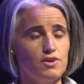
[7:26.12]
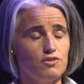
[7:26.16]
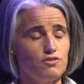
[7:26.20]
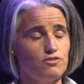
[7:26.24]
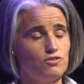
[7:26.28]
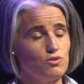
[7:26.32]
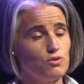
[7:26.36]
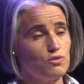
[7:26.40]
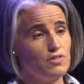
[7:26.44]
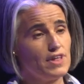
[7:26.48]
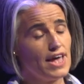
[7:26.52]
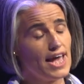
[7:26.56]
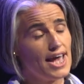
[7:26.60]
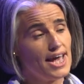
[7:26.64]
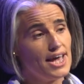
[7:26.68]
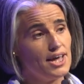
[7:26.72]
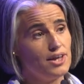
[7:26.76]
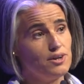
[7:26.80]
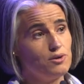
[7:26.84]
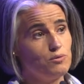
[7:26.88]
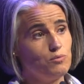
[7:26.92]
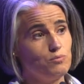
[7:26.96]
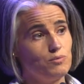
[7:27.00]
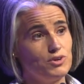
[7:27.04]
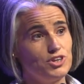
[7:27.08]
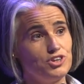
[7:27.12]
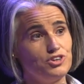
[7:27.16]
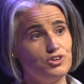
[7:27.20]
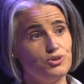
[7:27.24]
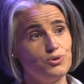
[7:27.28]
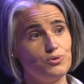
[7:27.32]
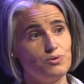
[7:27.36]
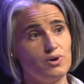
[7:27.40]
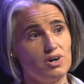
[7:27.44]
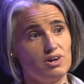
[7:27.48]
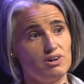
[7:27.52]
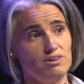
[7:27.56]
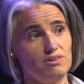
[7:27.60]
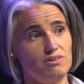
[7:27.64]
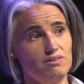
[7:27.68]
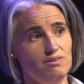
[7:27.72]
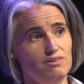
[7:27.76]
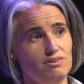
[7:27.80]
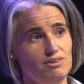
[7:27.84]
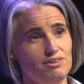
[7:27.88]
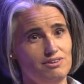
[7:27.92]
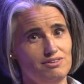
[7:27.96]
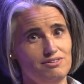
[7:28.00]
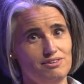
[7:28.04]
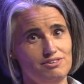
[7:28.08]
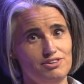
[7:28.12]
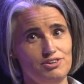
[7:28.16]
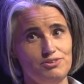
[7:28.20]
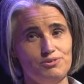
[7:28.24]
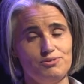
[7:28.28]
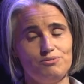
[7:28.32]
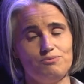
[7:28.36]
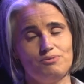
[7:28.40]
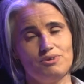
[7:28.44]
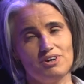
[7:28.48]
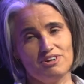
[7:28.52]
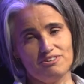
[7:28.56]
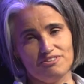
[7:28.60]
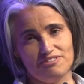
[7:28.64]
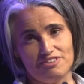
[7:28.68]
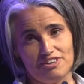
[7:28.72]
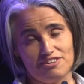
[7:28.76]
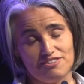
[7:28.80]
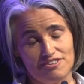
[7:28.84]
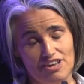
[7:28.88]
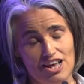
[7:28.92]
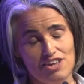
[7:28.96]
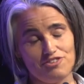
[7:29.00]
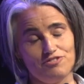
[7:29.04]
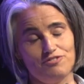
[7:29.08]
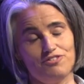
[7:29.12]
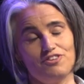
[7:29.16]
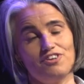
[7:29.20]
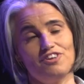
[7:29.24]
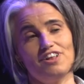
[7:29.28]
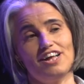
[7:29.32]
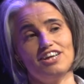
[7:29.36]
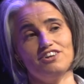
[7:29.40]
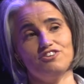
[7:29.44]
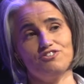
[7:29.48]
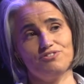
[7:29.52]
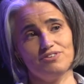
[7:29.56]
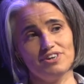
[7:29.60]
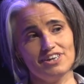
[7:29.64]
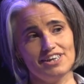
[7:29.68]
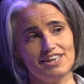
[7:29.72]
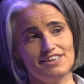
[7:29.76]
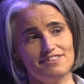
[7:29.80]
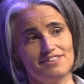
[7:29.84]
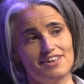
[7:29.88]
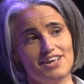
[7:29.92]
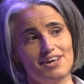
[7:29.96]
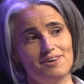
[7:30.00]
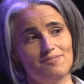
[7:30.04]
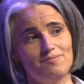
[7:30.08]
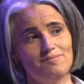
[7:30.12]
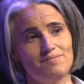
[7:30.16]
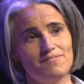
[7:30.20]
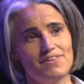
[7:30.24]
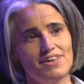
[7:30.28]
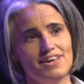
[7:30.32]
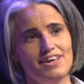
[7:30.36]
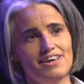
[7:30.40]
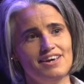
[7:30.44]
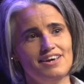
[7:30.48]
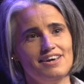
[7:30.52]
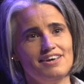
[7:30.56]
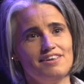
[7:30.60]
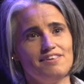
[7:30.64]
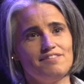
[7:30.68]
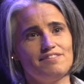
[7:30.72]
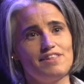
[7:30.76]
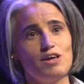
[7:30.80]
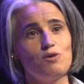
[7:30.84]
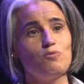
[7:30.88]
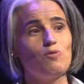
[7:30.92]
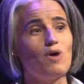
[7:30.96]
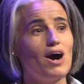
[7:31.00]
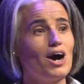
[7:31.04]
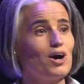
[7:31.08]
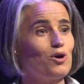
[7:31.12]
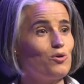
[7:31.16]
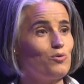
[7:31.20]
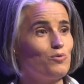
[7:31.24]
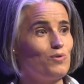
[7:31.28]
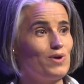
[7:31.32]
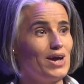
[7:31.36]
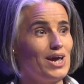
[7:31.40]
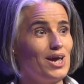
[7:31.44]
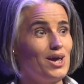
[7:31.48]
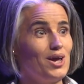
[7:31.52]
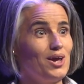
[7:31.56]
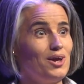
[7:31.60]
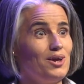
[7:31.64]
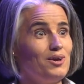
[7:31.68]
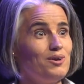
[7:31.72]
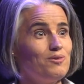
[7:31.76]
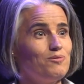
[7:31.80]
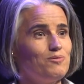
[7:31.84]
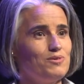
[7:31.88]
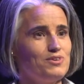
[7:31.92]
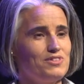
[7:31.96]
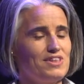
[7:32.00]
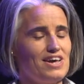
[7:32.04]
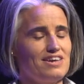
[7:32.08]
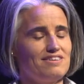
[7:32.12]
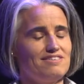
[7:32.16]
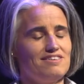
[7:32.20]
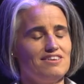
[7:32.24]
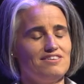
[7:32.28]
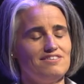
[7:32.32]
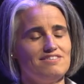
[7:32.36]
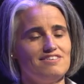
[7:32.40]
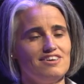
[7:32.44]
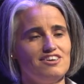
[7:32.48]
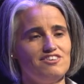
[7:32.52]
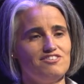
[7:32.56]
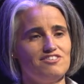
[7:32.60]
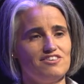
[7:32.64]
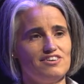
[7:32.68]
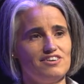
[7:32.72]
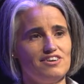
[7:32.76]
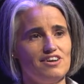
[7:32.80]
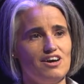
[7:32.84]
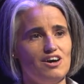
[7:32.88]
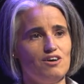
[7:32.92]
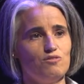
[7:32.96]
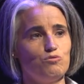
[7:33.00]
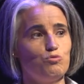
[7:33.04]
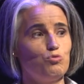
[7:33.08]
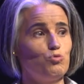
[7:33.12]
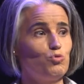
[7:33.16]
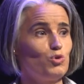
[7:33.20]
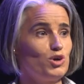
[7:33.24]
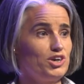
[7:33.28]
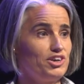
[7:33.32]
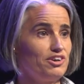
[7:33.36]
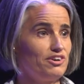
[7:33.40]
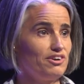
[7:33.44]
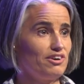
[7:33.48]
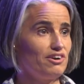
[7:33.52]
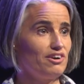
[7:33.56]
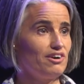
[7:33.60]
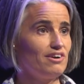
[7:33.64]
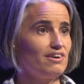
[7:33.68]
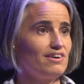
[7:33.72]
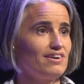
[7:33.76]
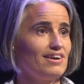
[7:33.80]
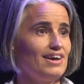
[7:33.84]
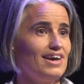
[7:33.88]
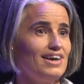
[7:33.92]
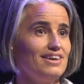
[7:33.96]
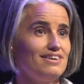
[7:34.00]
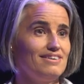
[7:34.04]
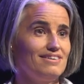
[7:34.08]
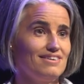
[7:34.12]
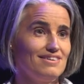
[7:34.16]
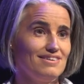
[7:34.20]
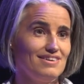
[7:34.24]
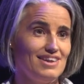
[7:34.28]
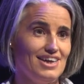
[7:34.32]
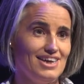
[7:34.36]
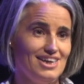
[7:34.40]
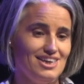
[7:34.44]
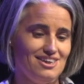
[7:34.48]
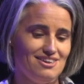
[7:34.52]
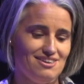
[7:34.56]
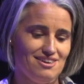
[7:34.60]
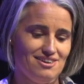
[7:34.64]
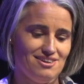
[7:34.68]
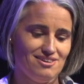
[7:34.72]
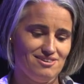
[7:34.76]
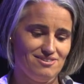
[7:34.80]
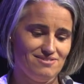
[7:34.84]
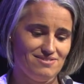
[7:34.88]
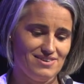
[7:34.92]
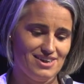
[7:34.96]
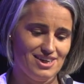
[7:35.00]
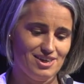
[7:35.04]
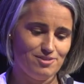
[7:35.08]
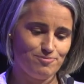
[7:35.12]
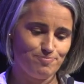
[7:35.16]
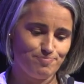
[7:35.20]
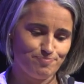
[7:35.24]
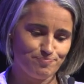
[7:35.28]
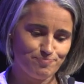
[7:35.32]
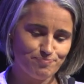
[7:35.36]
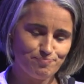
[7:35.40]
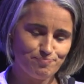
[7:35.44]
So then, when you're successful at tricking them, they walk away with that sensation of wonder and delight, right?